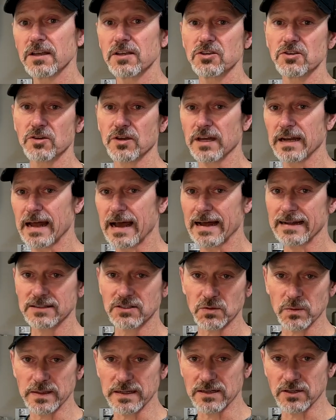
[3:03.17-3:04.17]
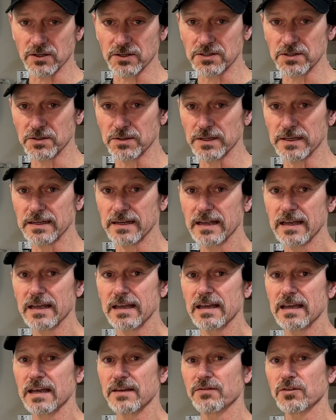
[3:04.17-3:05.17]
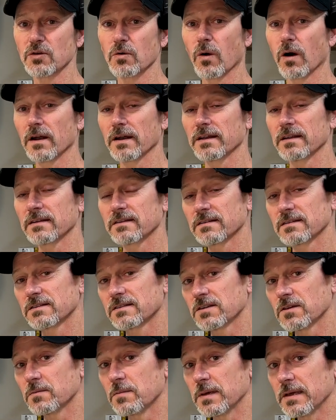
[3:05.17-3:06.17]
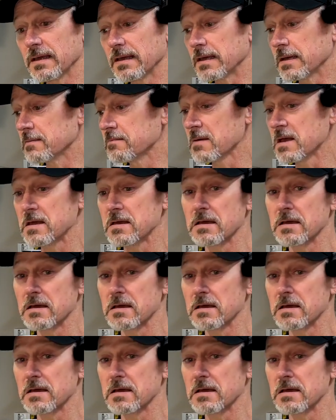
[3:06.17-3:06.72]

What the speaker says: you could add sweetener to it. If you want it to be